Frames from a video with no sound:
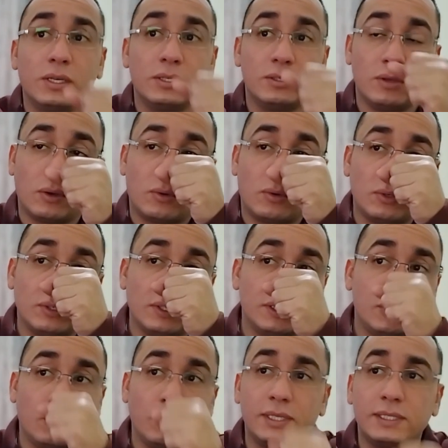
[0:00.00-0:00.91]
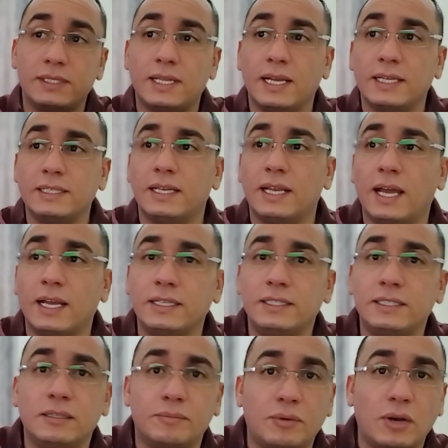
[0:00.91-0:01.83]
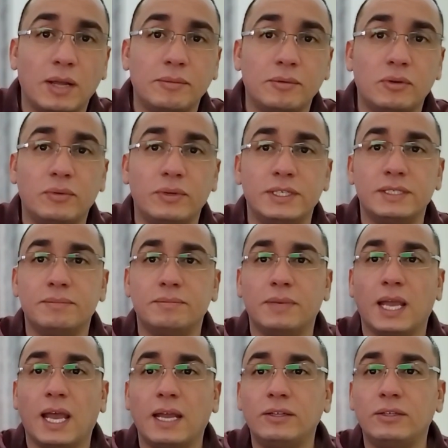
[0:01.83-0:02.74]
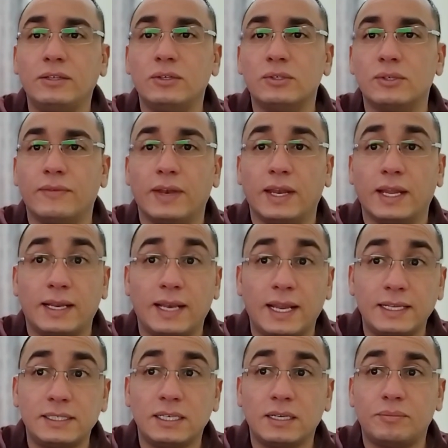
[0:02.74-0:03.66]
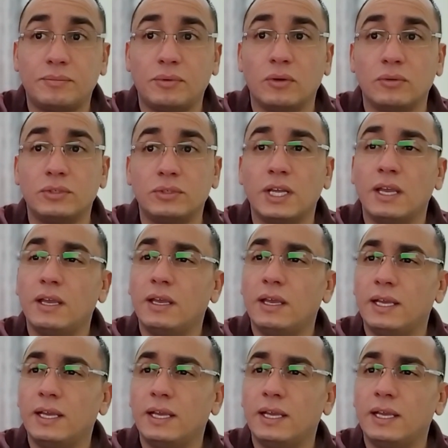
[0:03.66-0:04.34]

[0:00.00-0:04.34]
So according to Willis 1990, the primary reason behind use of an eclectic approach